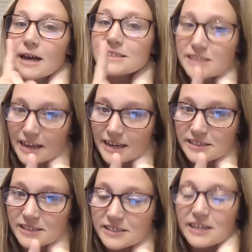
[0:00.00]
Stay
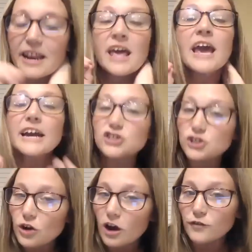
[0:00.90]
consistent and do
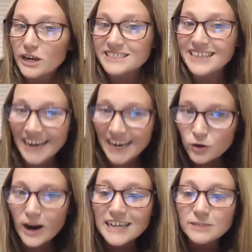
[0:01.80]
not forget to
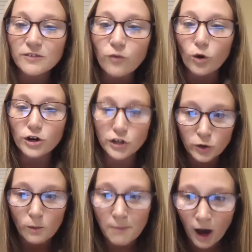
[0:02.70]
interact before
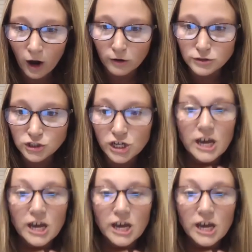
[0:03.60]
you post.